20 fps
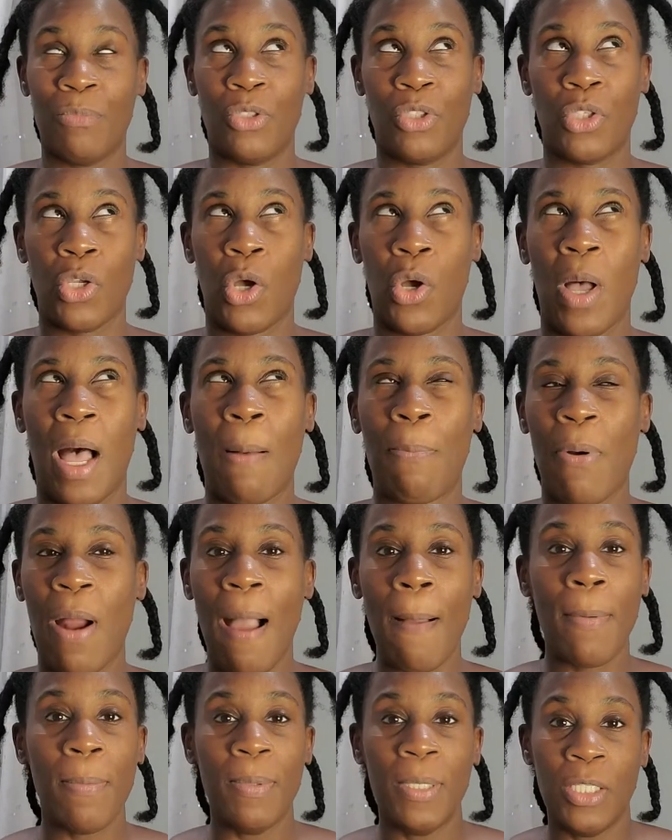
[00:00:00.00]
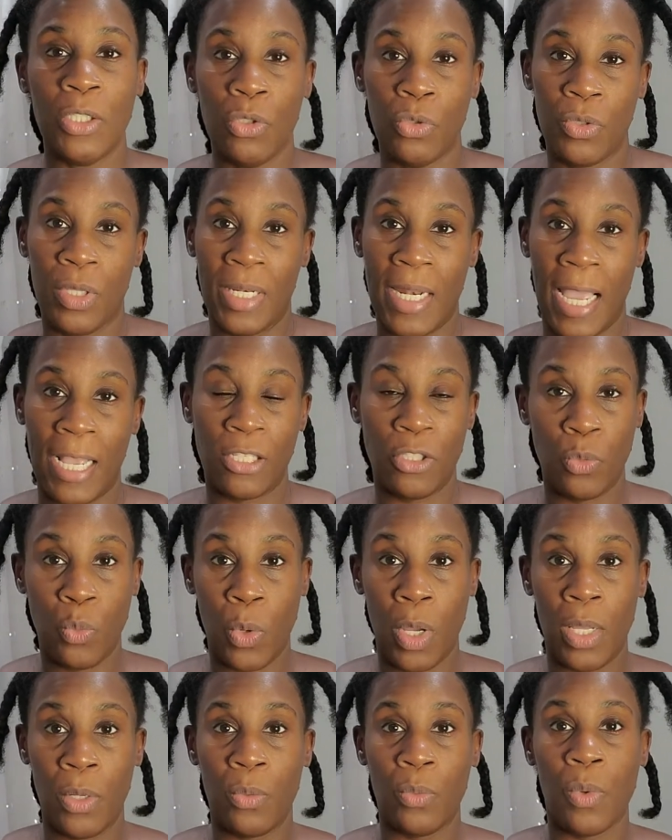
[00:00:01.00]
so I'll probably do the next
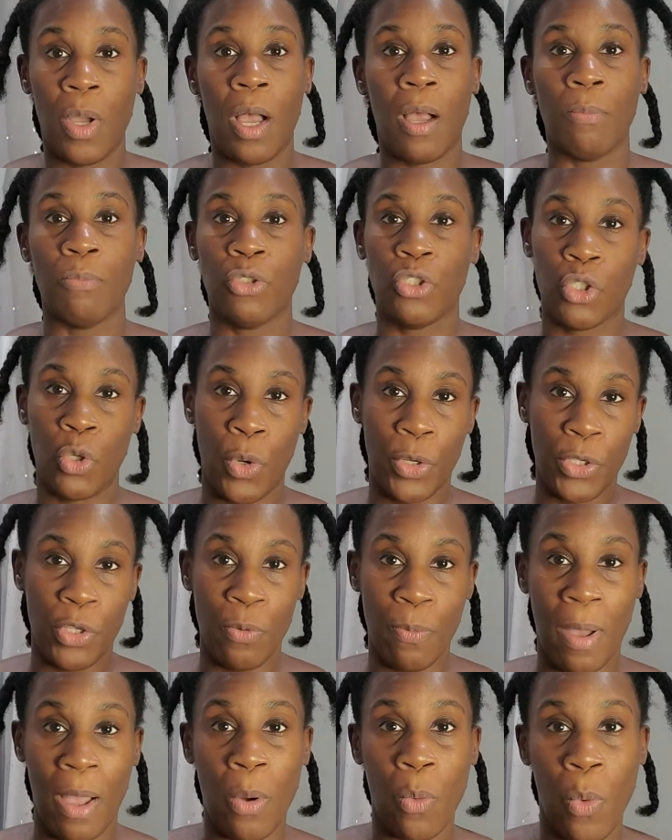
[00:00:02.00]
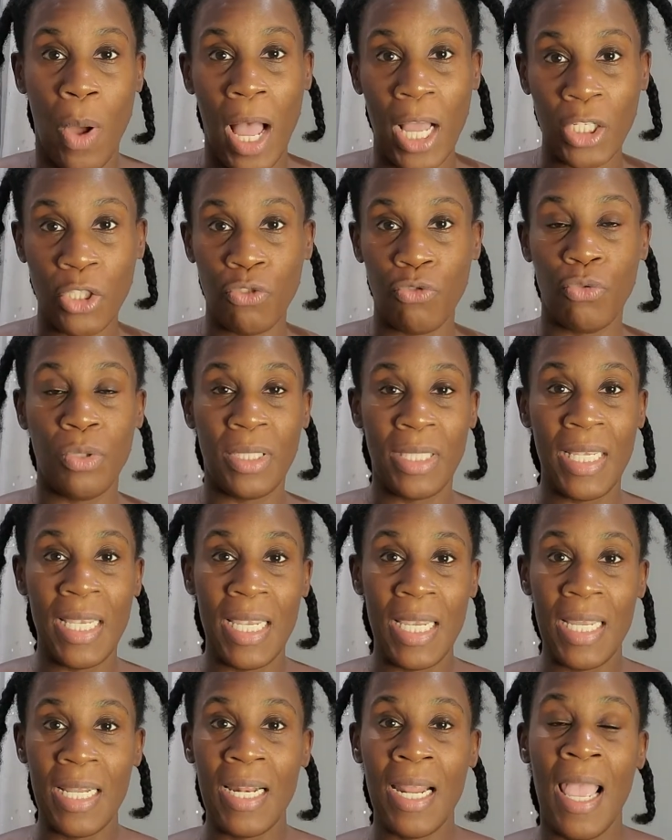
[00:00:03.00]
one um, showing you my wash
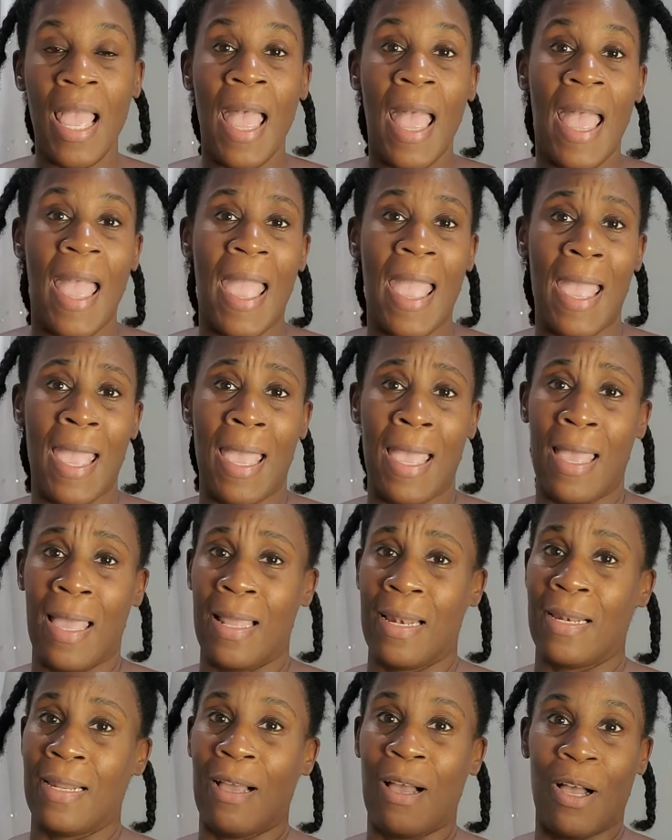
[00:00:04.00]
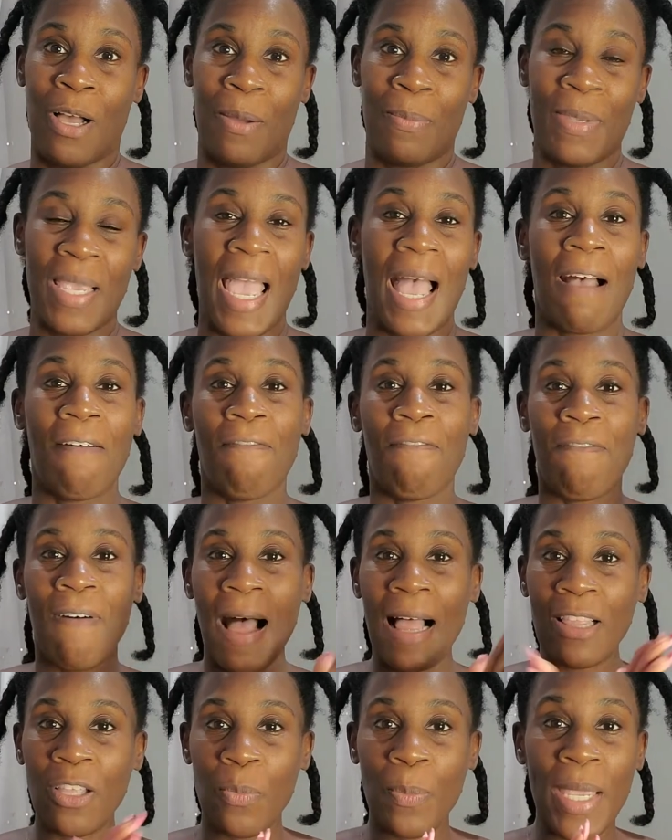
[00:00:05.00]
routine. And um, yeah,
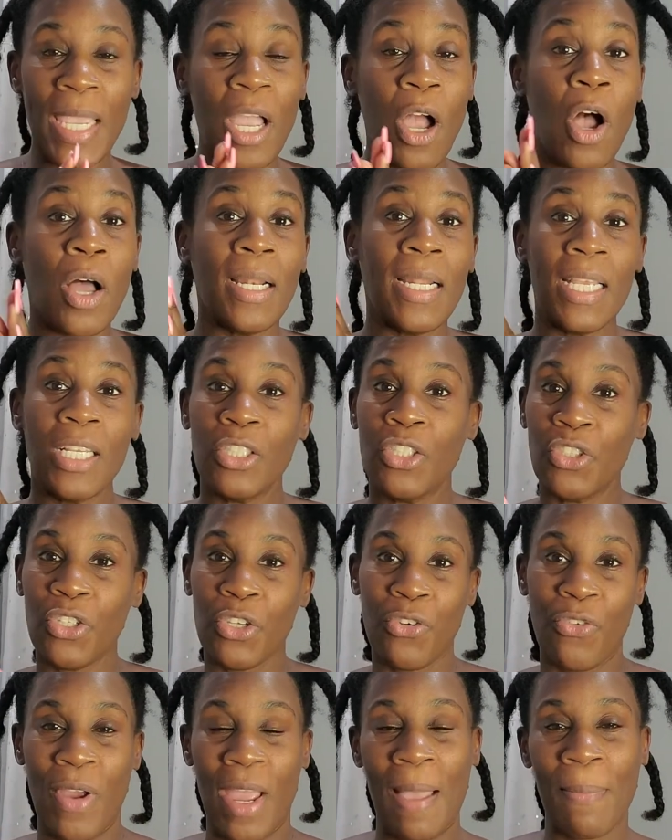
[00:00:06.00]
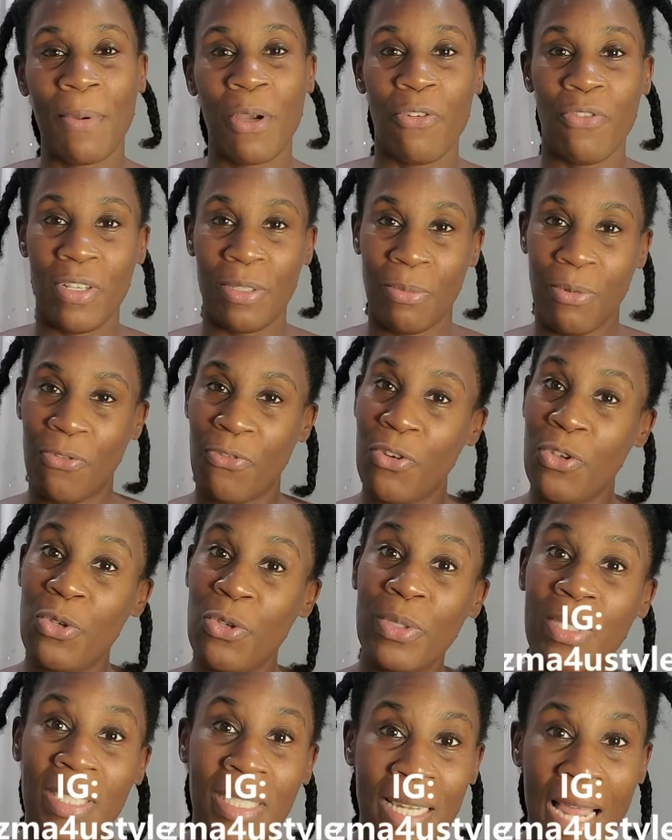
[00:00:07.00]
follow me on Instagram, Kharyzma For
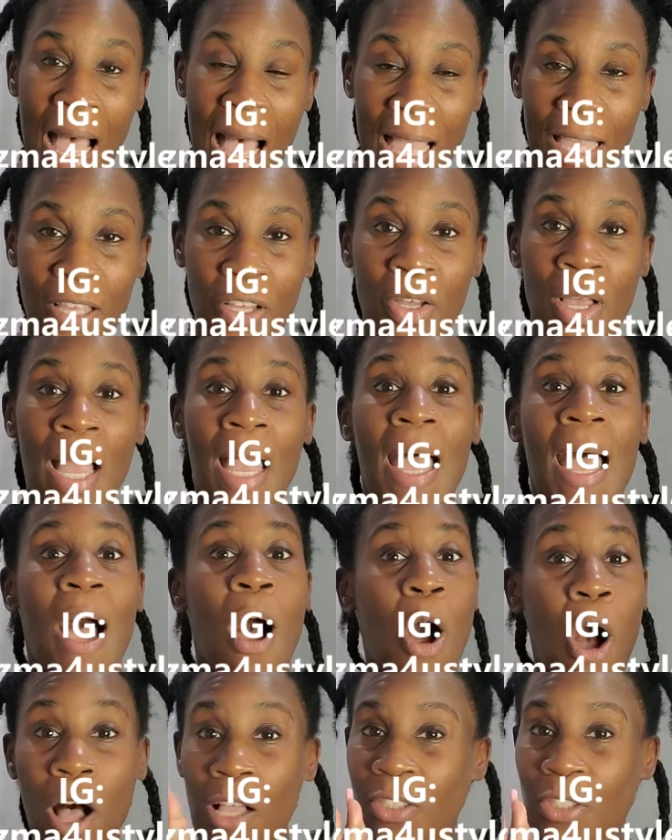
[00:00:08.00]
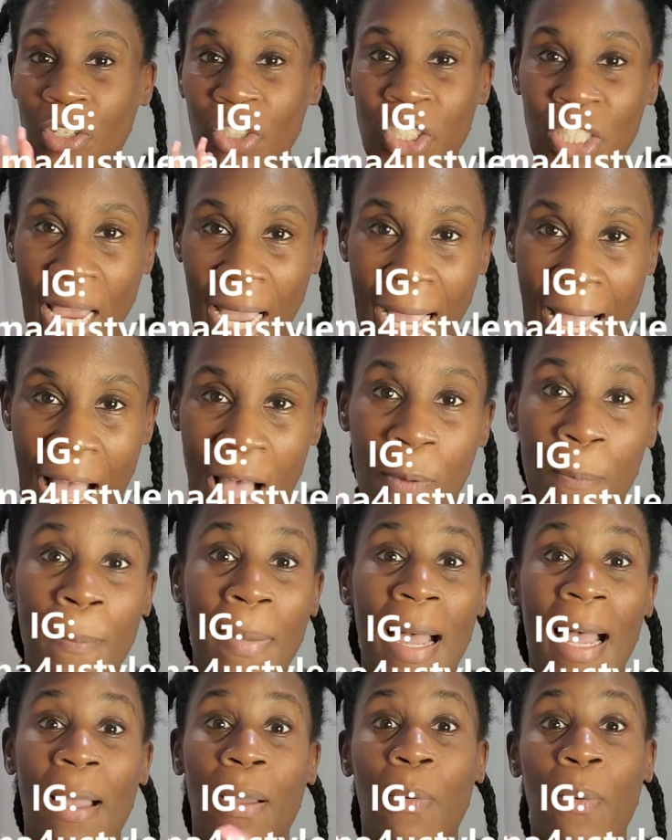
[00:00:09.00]
You Style. Also check out
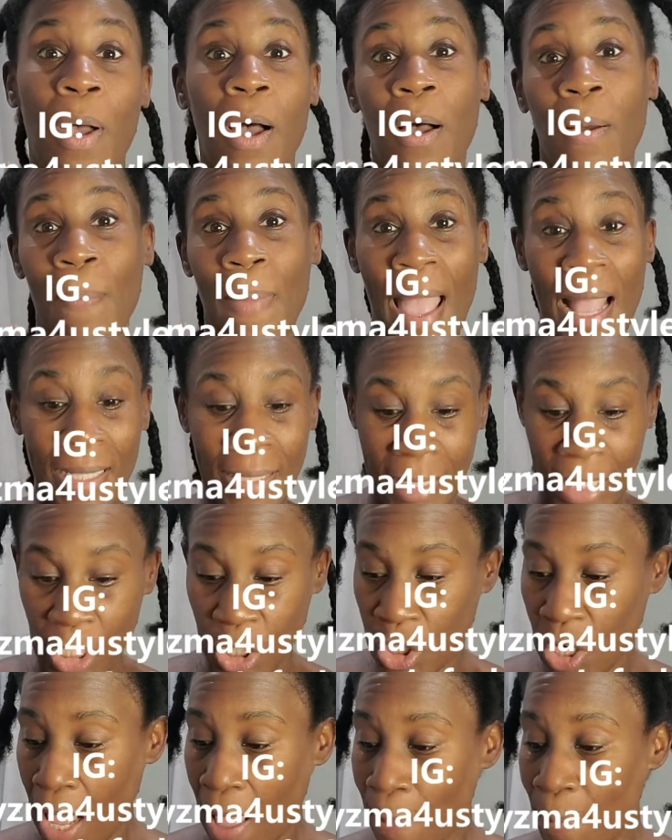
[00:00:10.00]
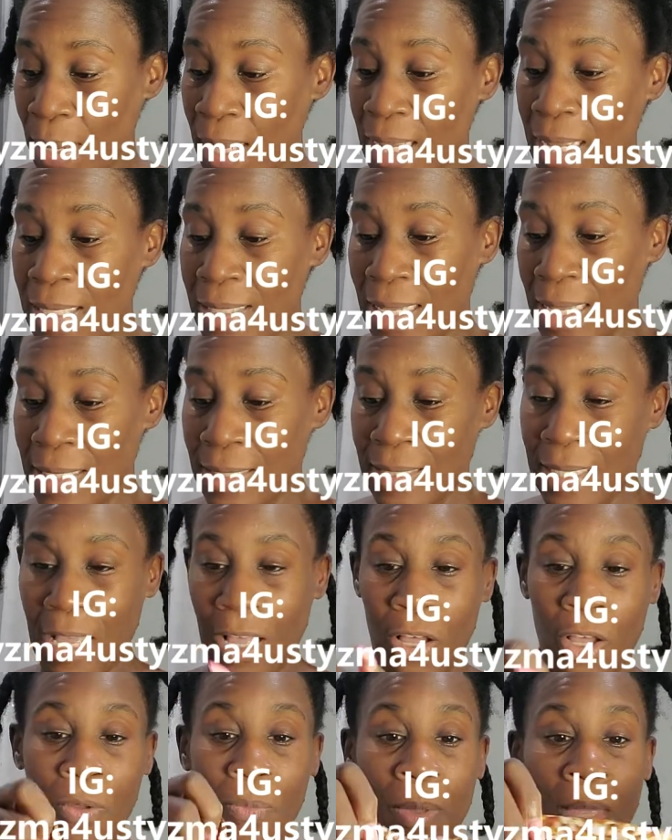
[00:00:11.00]
my um, Etsy shop because I
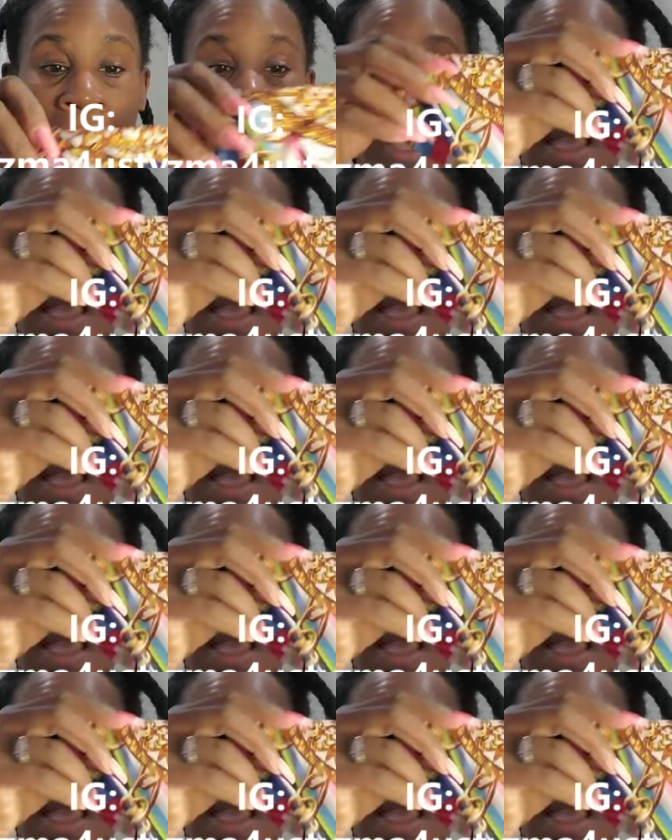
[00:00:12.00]
sell